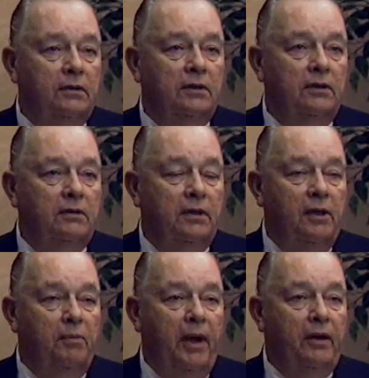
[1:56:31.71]

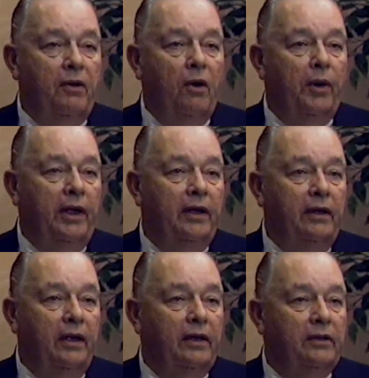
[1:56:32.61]
It meant going
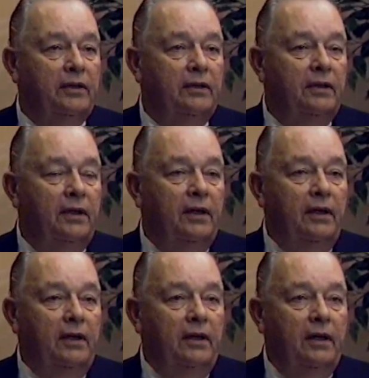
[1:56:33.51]
in there
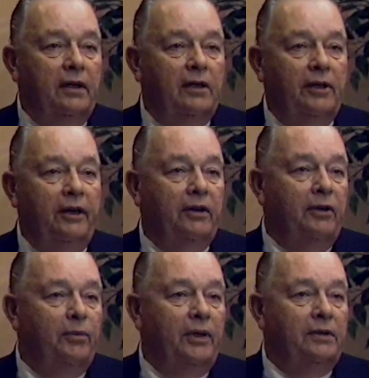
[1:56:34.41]
and
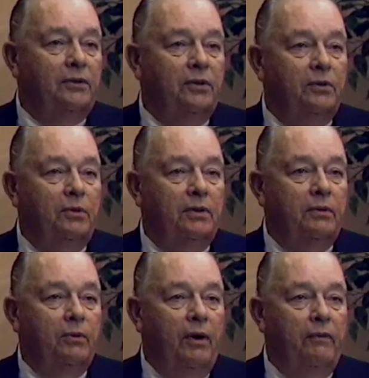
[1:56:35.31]
clearing them, that's all.
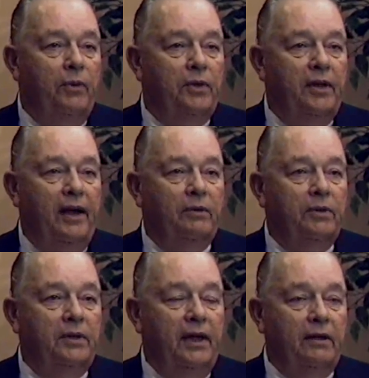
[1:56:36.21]
Whoever was there,
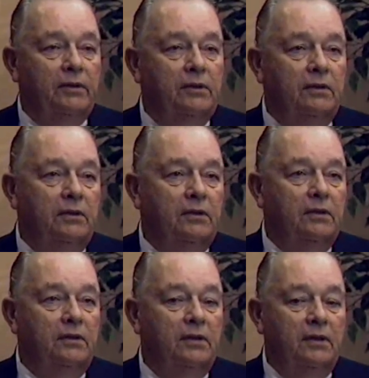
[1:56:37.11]

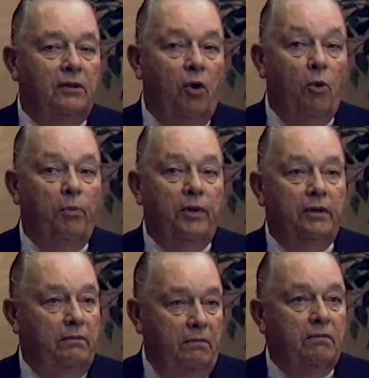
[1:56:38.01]
and hope
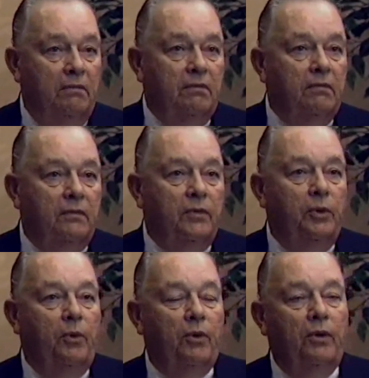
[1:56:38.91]
that
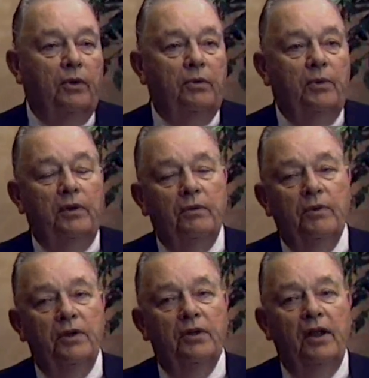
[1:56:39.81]
you weren't going to
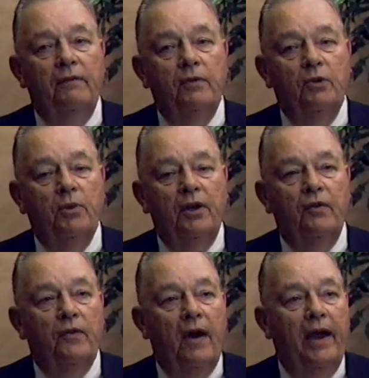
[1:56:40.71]
receive too
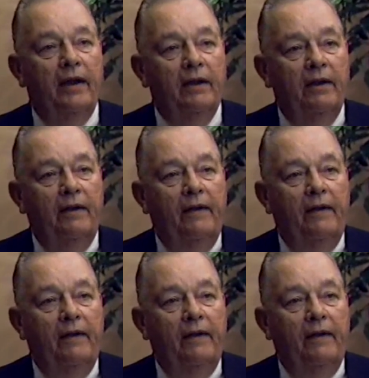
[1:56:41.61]
much fire.